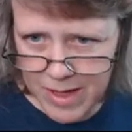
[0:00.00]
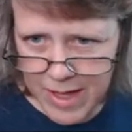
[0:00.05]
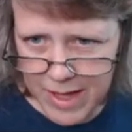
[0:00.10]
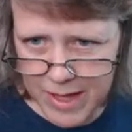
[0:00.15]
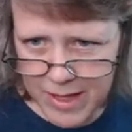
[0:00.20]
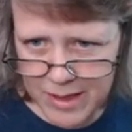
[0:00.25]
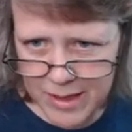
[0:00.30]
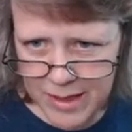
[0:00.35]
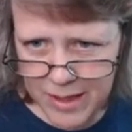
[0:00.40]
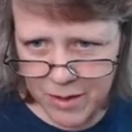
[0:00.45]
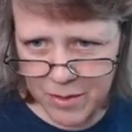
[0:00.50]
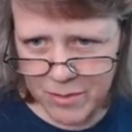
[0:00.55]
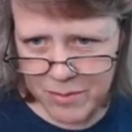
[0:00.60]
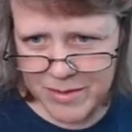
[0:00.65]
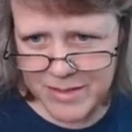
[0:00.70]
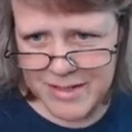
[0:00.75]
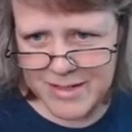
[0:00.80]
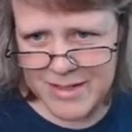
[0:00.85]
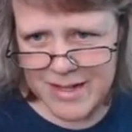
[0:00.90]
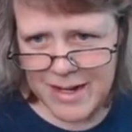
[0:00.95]
Hello,
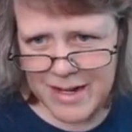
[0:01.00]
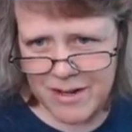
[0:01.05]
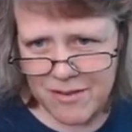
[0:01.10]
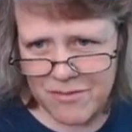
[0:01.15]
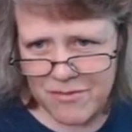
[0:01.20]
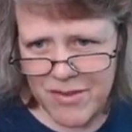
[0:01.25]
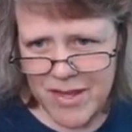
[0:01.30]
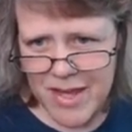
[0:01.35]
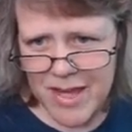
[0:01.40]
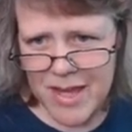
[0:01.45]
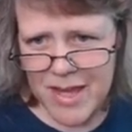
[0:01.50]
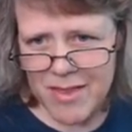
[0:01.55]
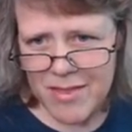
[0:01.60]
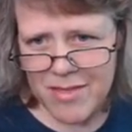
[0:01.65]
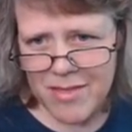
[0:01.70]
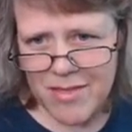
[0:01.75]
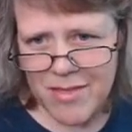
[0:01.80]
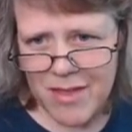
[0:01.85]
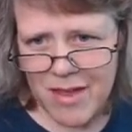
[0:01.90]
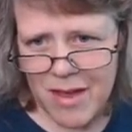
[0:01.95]
Danny V.
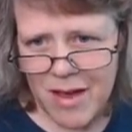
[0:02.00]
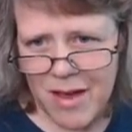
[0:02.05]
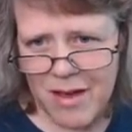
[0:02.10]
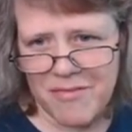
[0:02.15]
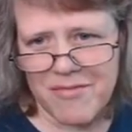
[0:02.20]
Ah,